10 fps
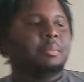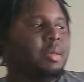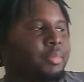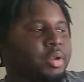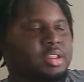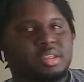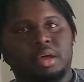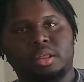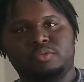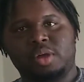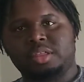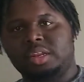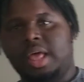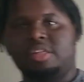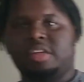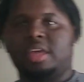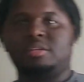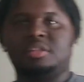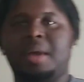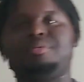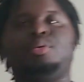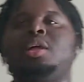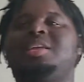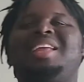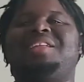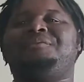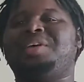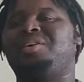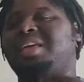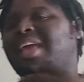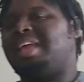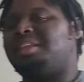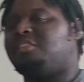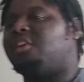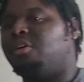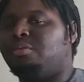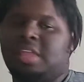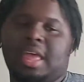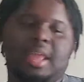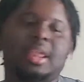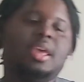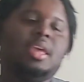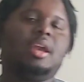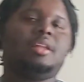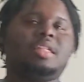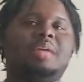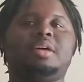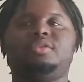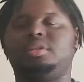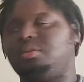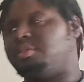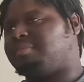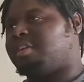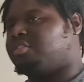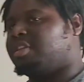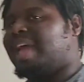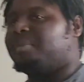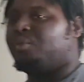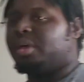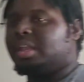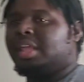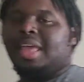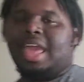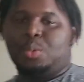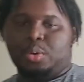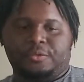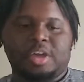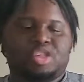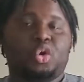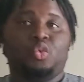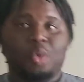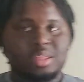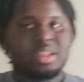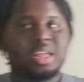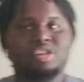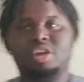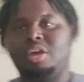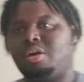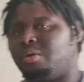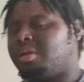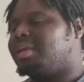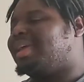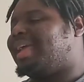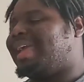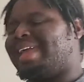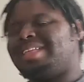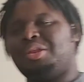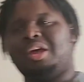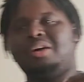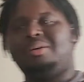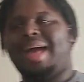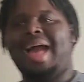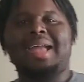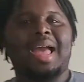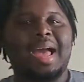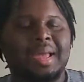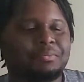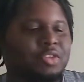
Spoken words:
up on his wrestling knowledge as soon as possible. They didn't feel he had the tones that carried the same level of enthusiasm that should happen with a professional wrestling show. And you know, I